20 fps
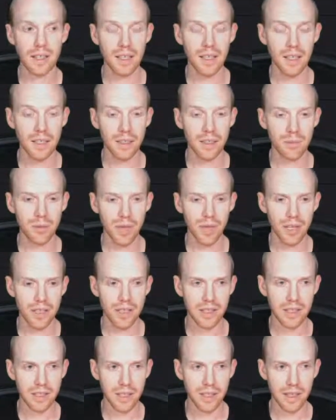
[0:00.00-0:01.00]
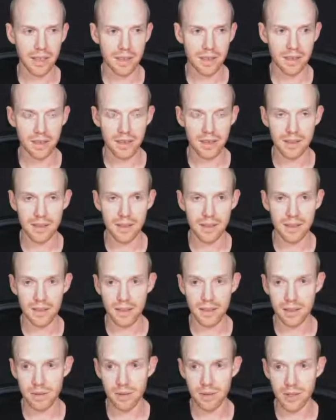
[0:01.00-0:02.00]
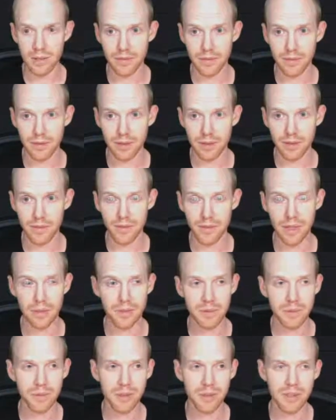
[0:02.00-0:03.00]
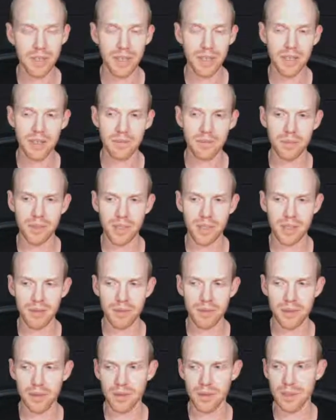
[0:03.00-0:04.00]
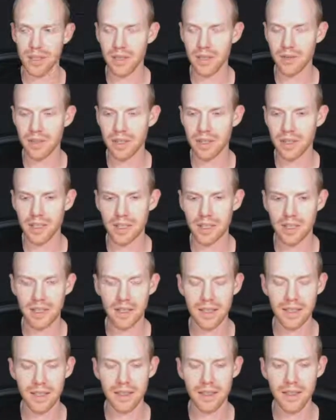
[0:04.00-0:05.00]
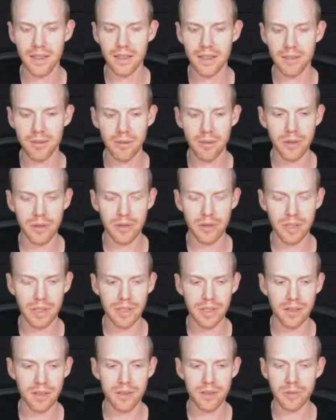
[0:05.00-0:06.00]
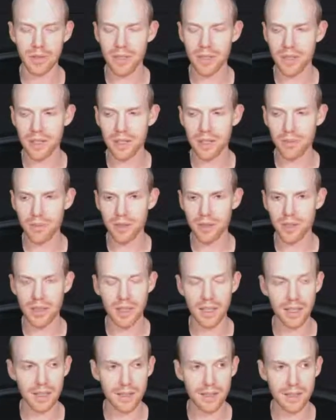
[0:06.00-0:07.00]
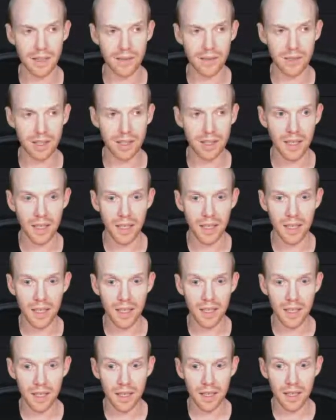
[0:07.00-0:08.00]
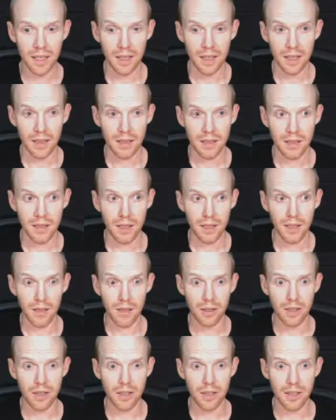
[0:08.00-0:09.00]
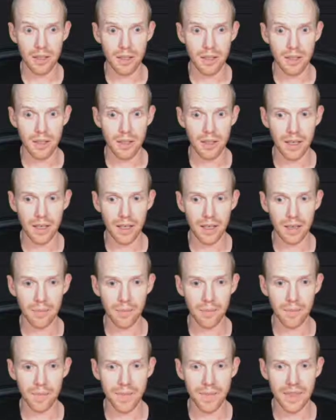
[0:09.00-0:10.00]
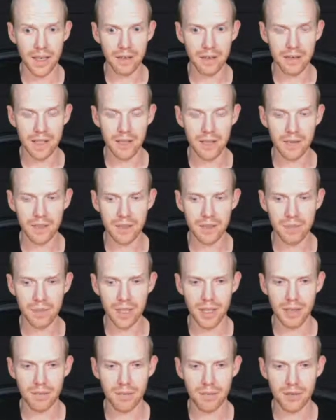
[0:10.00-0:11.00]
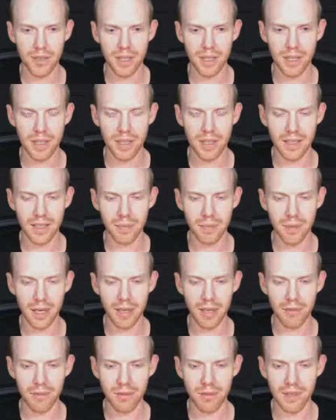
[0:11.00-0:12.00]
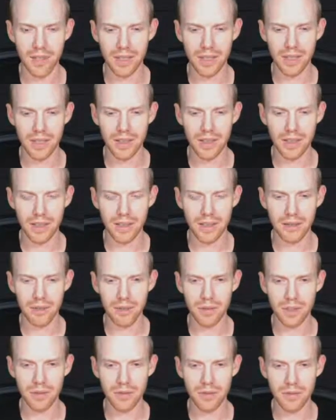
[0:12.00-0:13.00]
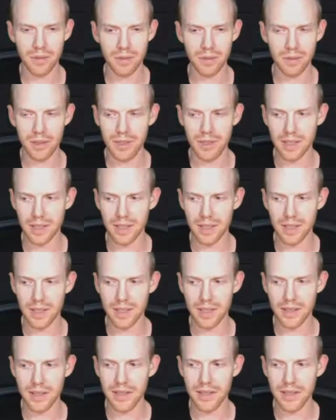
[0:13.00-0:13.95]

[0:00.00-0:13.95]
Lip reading: the project accidentally set to 24 frames per second, but I recorded everything in either 30 or 29.97. So I was having this problem where it ended up outputting it in 24 at the end.